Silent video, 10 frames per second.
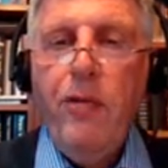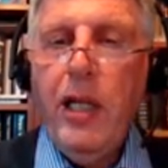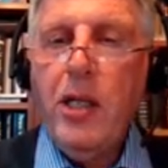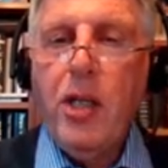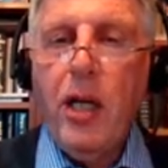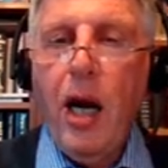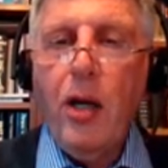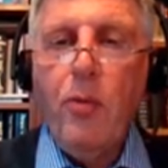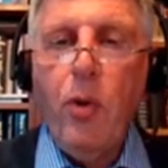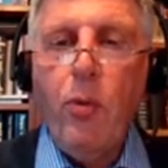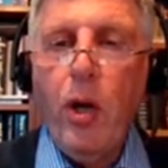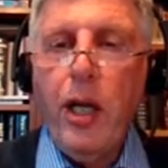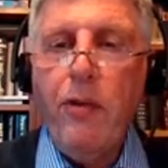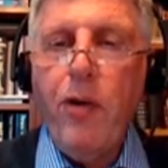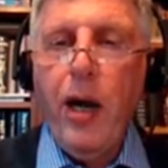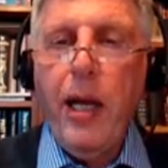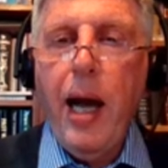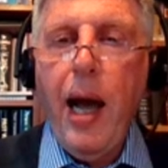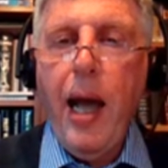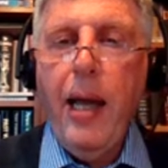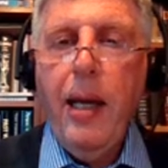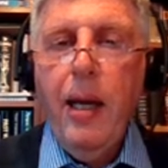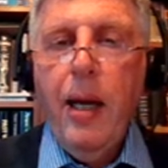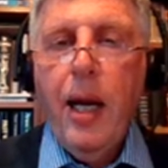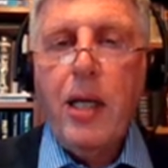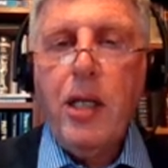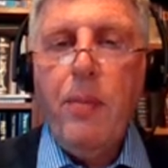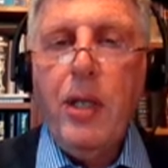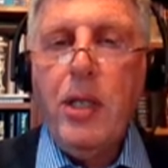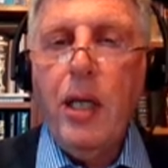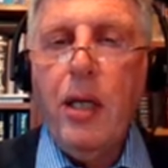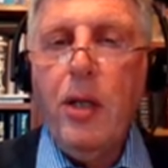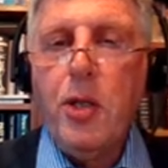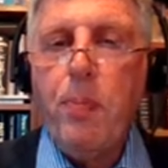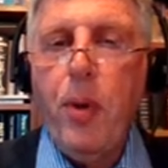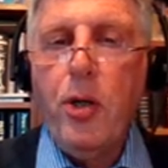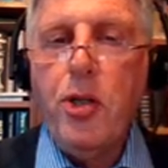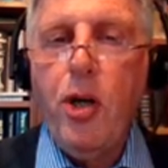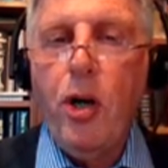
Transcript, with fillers: Feelings in Ireland were running very high, as can be seen in this Punch